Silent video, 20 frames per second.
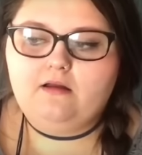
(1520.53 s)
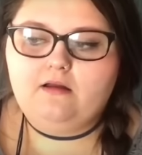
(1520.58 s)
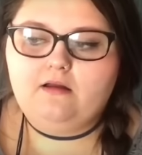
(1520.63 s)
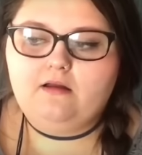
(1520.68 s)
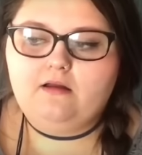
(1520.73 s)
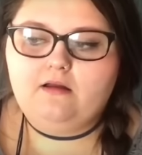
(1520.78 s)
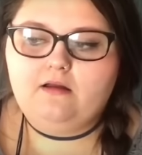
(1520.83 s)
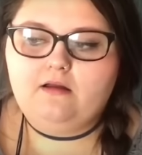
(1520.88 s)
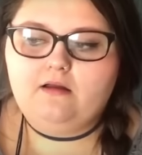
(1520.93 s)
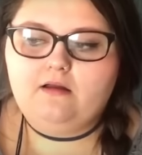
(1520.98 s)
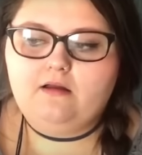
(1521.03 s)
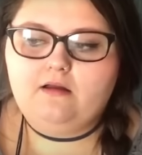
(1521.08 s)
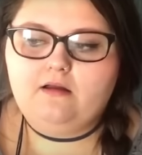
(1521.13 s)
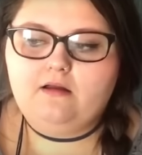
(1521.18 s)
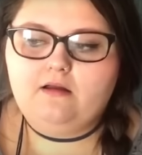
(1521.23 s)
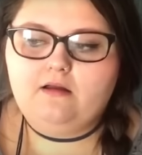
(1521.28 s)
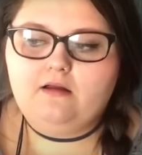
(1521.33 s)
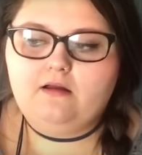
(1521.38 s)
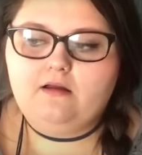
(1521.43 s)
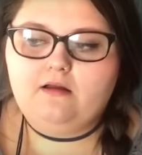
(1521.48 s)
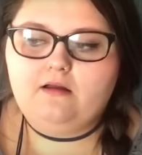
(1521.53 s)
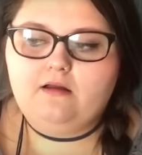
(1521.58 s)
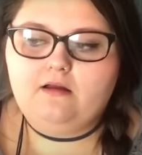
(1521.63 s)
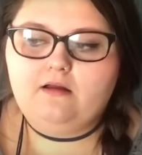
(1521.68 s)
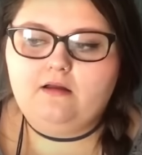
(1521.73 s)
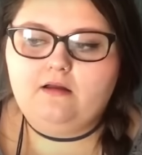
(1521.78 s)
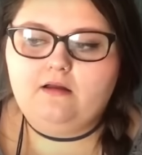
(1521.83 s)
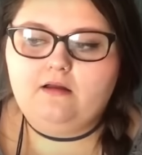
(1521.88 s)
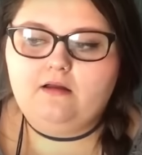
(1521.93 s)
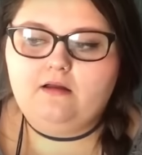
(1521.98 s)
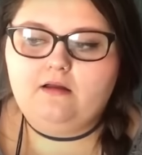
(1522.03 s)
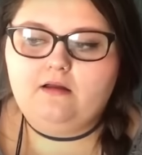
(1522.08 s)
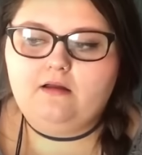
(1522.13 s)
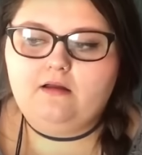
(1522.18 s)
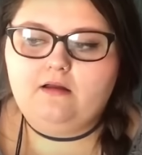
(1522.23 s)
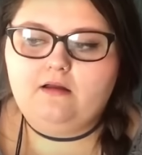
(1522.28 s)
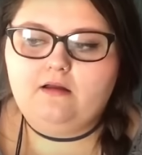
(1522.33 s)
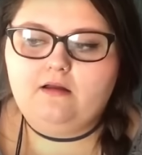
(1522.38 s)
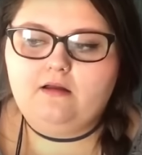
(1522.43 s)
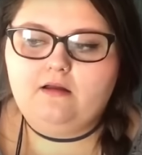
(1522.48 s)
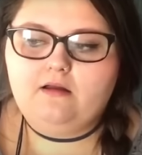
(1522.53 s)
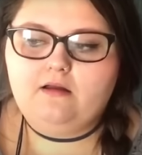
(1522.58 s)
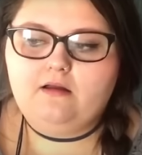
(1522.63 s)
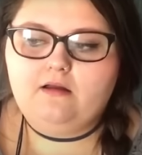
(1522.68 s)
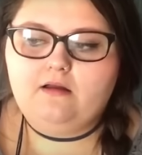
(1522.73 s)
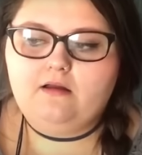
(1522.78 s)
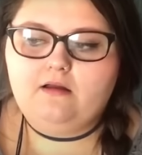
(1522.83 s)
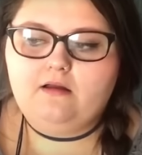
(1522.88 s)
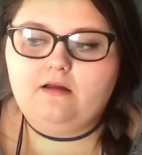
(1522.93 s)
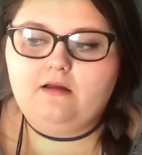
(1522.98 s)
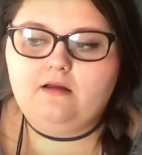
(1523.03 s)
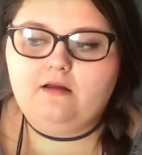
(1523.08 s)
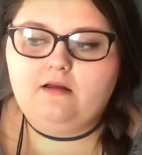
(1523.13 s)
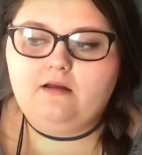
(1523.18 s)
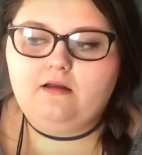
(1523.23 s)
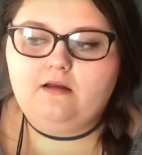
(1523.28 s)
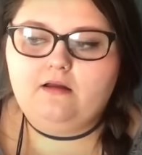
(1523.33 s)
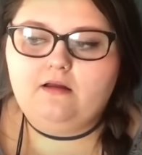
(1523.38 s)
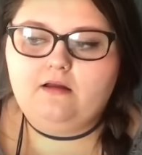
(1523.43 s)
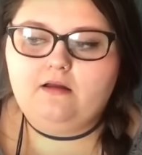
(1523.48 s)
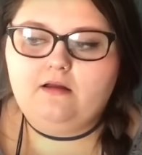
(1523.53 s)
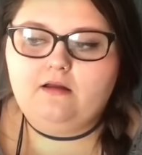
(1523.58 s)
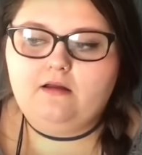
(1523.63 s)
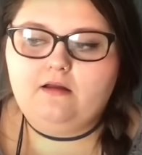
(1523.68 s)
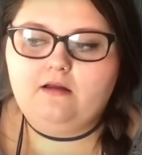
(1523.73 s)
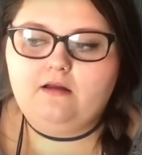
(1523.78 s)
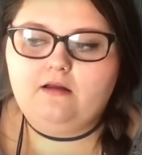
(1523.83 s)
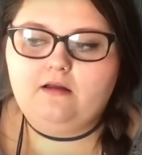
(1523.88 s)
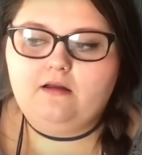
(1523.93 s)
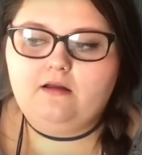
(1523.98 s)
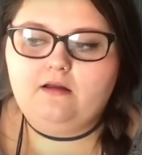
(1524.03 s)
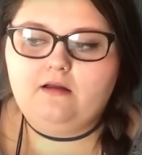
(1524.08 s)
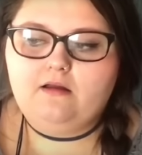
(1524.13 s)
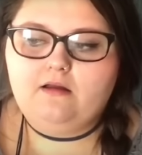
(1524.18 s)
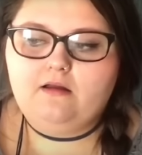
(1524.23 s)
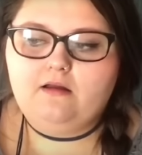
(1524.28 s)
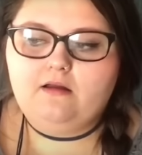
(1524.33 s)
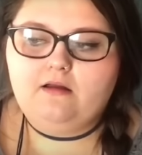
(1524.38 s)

The person shown says nothing.